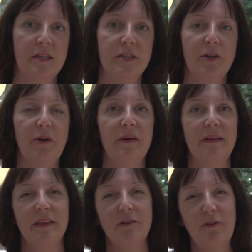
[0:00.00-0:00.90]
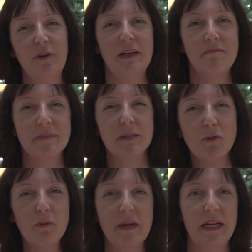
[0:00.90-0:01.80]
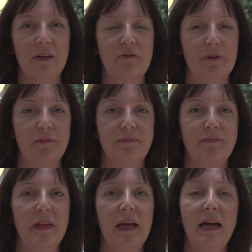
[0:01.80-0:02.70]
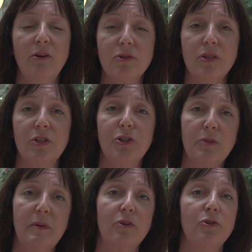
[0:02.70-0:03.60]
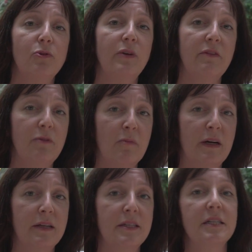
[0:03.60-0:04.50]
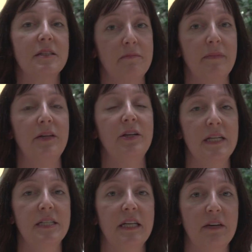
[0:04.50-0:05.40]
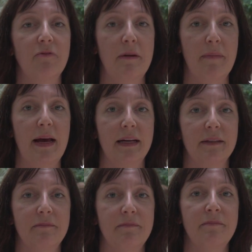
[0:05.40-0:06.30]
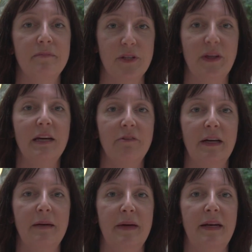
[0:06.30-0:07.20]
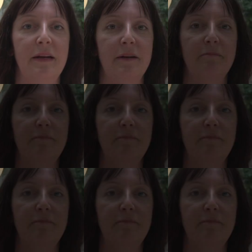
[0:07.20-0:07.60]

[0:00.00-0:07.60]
So therefore it's more meaningful. And also, just because you're given one doesn't mean you need to give one back. So get recommended.